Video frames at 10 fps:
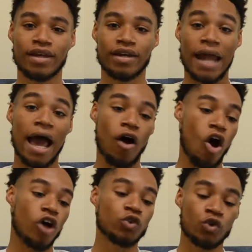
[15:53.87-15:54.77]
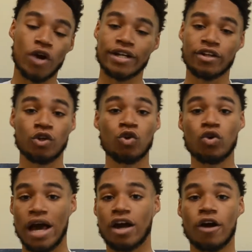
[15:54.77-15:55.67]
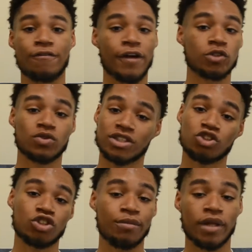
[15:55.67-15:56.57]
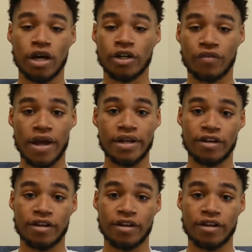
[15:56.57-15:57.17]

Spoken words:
Now, all due credit to do, Kai Kara France was extremely underrated.